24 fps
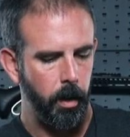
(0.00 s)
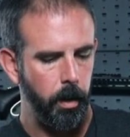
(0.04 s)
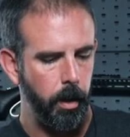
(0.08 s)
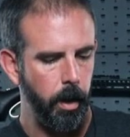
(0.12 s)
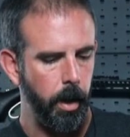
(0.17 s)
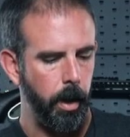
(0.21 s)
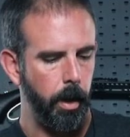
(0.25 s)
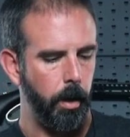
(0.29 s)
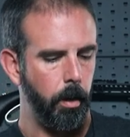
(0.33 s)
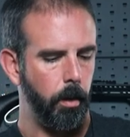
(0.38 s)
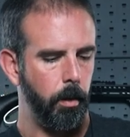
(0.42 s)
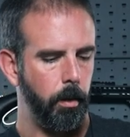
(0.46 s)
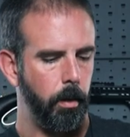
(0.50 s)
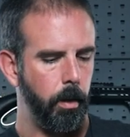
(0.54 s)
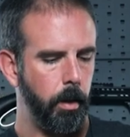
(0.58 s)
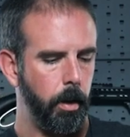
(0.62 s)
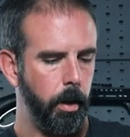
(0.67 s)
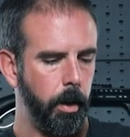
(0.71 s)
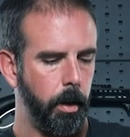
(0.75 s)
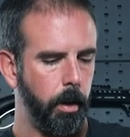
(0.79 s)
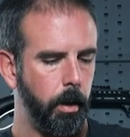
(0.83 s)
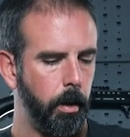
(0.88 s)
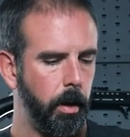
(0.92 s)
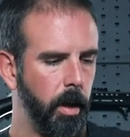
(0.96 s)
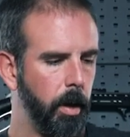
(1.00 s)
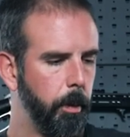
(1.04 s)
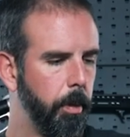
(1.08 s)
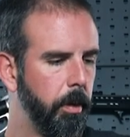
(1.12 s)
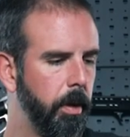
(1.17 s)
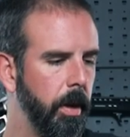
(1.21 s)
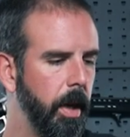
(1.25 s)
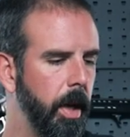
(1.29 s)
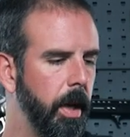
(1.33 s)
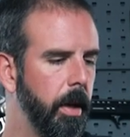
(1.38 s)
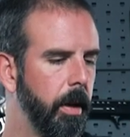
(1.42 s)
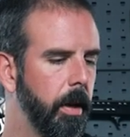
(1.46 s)
now,
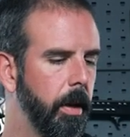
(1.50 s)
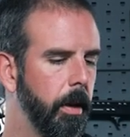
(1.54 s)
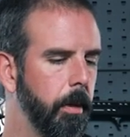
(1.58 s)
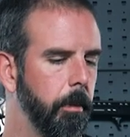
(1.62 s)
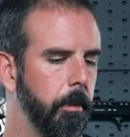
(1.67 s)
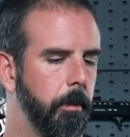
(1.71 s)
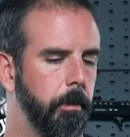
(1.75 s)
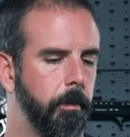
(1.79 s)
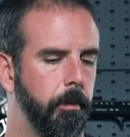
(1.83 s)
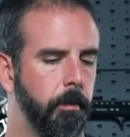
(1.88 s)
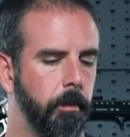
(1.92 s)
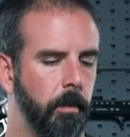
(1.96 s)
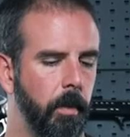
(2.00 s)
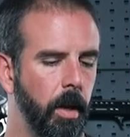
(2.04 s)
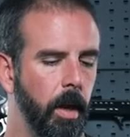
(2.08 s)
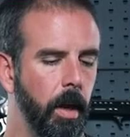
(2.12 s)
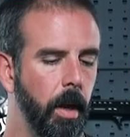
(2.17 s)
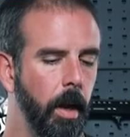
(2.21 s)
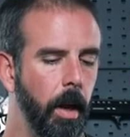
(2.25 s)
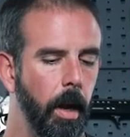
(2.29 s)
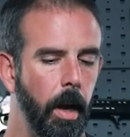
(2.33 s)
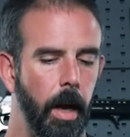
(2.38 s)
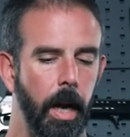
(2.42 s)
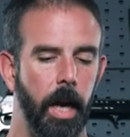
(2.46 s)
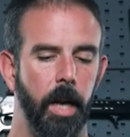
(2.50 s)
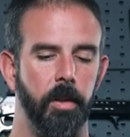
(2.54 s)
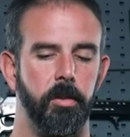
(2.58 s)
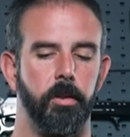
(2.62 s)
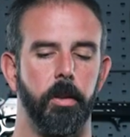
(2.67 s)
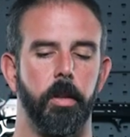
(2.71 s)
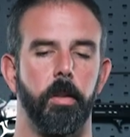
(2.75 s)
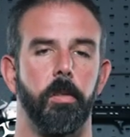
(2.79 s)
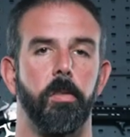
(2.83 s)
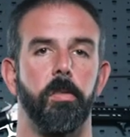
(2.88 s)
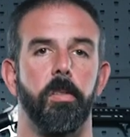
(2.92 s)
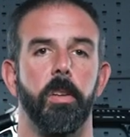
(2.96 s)
clip that in. As
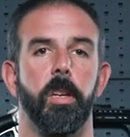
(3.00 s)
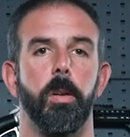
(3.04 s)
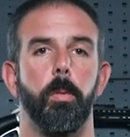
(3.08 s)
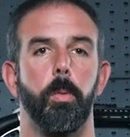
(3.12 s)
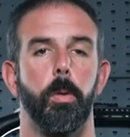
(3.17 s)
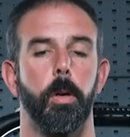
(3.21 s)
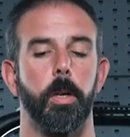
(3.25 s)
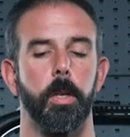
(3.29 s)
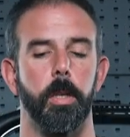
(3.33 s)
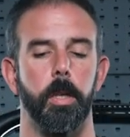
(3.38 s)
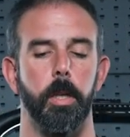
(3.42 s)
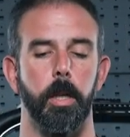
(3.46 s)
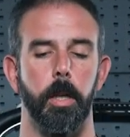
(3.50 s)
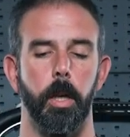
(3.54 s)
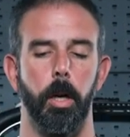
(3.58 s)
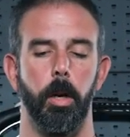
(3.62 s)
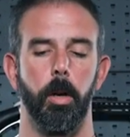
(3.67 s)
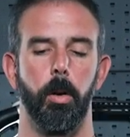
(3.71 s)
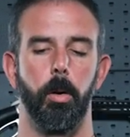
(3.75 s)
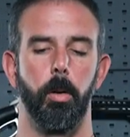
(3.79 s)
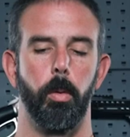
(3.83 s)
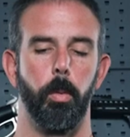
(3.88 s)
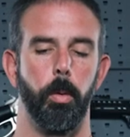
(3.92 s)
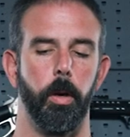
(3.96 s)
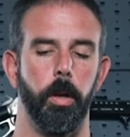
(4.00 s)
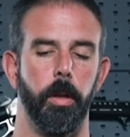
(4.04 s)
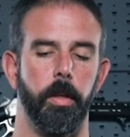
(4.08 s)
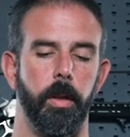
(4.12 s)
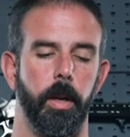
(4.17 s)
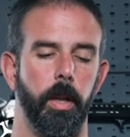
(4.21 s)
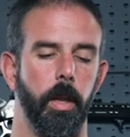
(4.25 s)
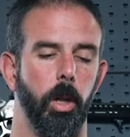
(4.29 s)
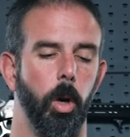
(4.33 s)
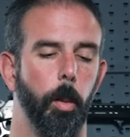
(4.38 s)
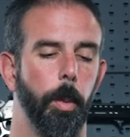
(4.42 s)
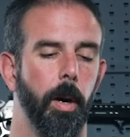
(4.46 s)
you can see, we're good to go
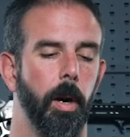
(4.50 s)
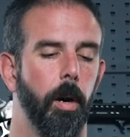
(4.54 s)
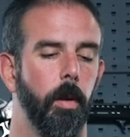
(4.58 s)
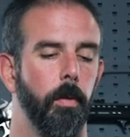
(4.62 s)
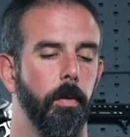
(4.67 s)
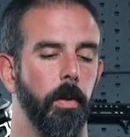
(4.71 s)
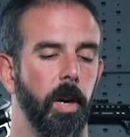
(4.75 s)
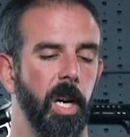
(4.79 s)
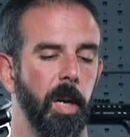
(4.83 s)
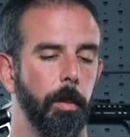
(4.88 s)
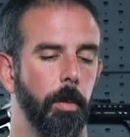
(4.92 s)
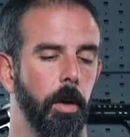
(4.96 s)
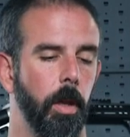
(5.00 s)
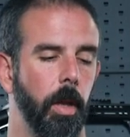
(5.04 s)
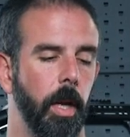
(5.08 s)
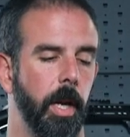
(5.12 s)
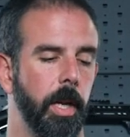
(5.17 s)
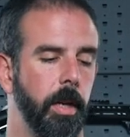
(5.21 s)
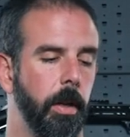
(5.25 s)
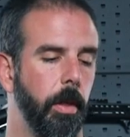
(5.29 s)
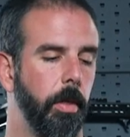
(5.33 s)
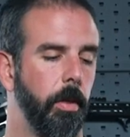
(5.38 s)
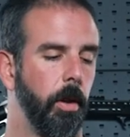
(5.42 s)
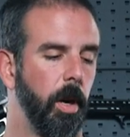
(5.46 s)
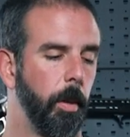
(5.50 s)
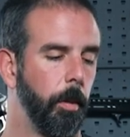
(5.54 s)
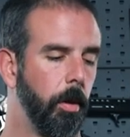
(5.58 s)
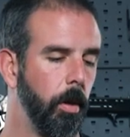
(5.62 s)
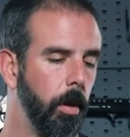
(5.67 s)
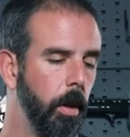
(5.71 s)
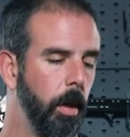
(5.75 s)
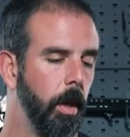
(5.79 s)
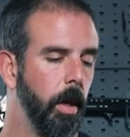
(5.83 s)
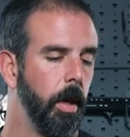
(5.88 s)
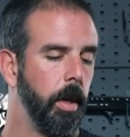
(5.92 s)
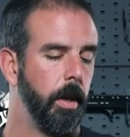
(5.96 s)
with a low power variable and a
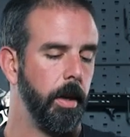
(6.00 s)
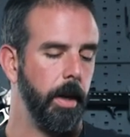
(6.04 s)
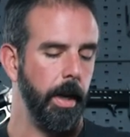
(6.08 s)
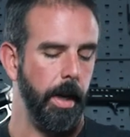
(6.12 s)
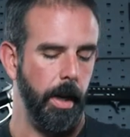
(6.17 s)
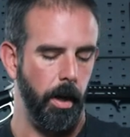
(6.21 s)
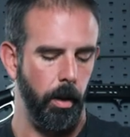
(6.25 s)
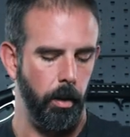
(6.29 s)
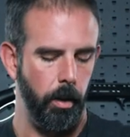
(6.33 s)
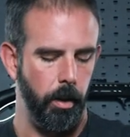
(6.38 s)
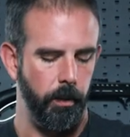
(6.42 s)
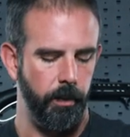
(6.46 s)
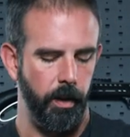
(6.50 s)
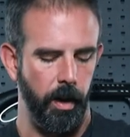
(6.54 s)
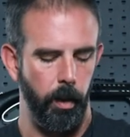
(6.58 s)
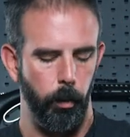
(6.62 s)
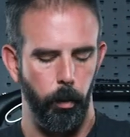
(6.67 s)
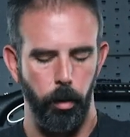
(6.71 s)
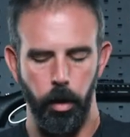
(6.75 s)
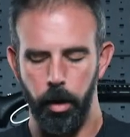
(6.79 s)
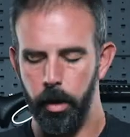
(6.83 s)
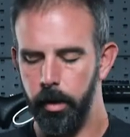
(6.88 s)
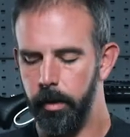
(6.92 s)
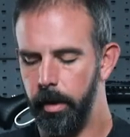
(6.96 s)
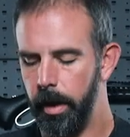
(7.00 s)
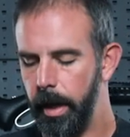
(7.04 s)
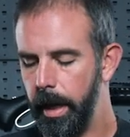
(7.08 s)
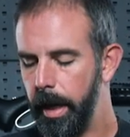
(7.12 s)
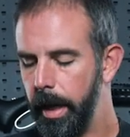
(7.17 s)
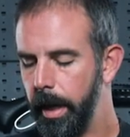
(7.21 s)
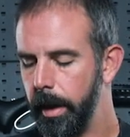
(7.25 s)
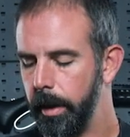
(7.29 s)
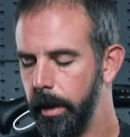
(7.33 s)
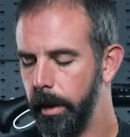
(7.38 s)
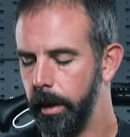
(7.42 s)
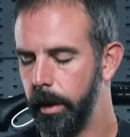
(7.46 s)
thermal. Now, if I wanted to
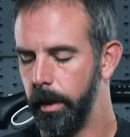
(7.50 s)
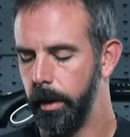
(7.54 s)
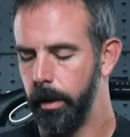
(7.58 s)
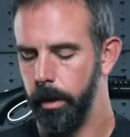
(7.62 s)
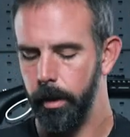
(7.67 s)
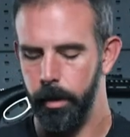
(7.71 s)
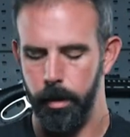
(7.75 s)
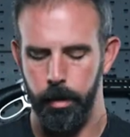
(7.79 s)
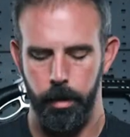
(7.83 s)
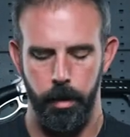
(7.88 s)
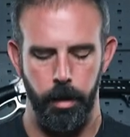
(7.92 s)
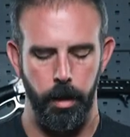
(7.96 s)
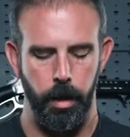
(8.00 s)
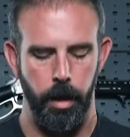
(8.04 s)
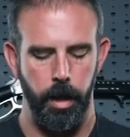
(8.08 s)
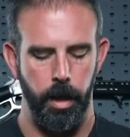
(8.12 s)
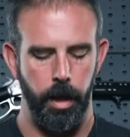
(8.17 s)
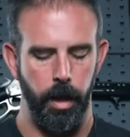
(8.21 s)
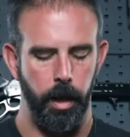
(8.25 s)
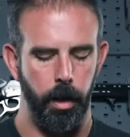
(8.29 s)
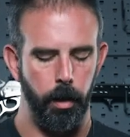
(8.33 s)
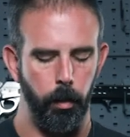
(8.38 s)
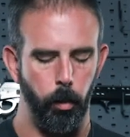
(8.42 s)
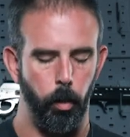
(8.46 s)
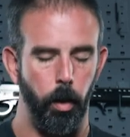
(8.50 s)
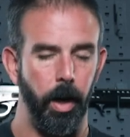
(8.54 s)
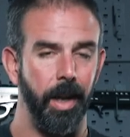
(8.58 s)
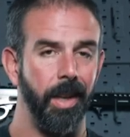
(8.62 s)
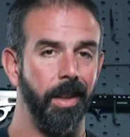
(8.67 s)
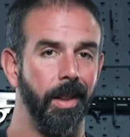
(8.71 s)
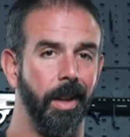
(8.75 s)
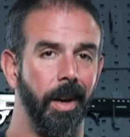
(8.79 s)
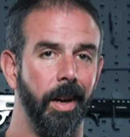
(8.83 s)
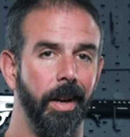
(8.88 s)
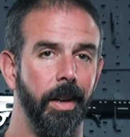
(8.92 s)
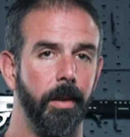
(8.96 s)
add in a
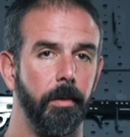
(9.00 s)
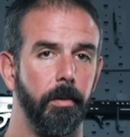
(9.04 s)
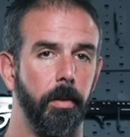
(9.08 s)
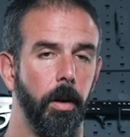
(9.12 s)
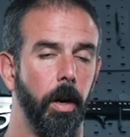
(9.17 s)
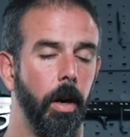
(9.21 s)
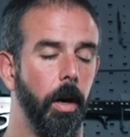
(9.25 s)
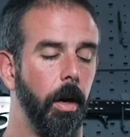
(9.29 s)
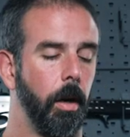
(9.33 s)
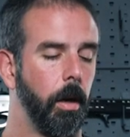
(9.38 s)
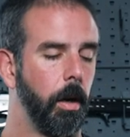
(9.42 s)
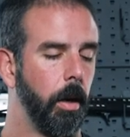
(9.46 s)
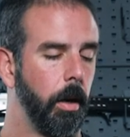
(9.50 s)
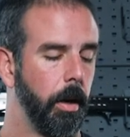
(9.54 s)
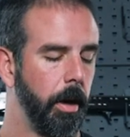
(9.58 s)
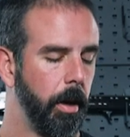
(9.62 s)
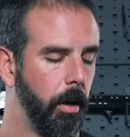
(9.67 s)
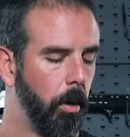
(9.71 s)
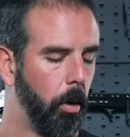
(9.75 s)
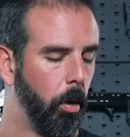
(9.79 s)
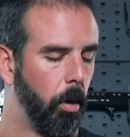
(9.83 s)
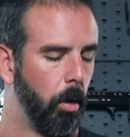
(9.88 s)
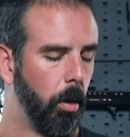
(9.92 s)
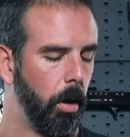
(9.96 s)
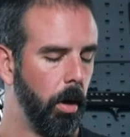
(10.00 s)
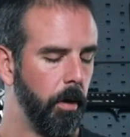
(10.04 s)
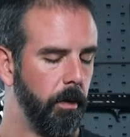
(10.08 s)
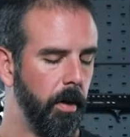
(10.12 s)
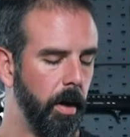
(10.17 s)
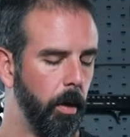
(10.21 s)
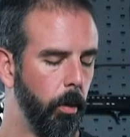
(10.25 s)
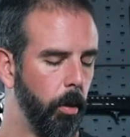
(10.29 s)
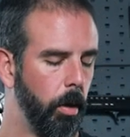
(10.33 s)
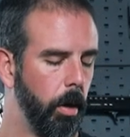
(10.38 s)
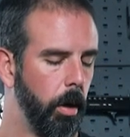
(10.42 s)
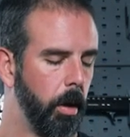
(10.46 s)
white light for hog hunting, or
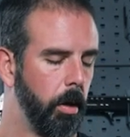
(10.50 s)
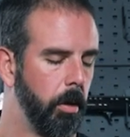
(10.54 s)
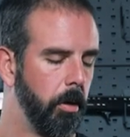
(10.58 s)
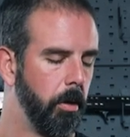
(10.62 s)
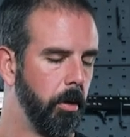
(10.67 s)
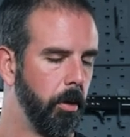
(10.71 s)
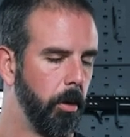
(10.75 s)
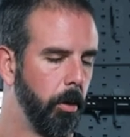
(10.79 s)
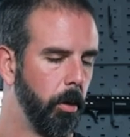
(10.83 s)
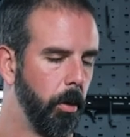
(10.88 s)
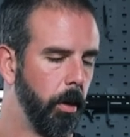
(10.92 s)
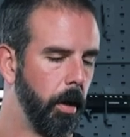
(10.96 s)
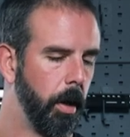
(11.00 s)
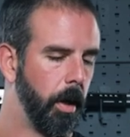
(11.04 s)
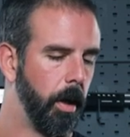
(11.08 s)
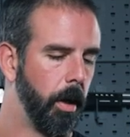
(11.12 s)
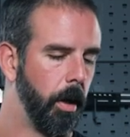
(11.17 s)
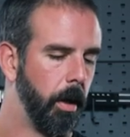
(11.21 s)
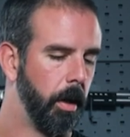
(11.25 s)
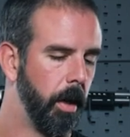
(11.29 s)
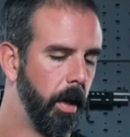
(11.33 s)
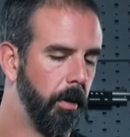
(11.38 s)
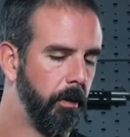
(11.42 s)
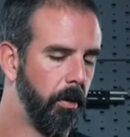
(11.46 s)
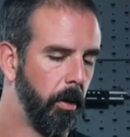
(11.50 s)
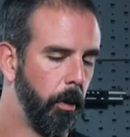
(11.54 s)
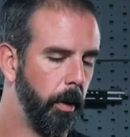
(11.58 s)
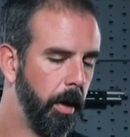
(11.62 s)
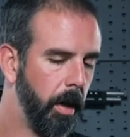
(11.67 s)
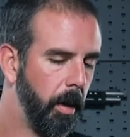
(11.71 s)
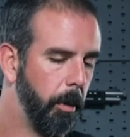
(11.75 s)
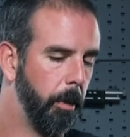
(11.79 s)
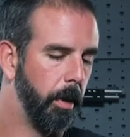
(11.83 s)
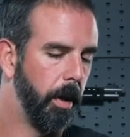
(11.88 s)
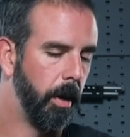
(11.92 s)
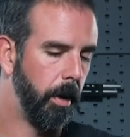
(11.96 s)
if I wanted to do an
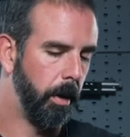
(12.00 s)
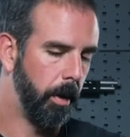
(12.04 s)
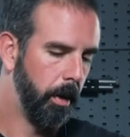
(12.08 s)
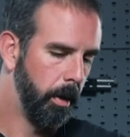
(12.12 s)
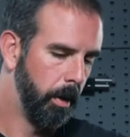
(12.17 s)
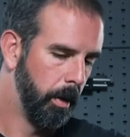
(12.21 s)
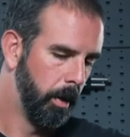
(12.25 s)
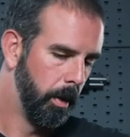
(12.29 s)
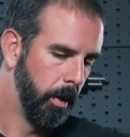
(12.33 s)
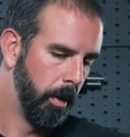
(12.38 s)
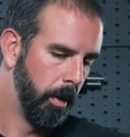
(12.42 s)
infrared emitter,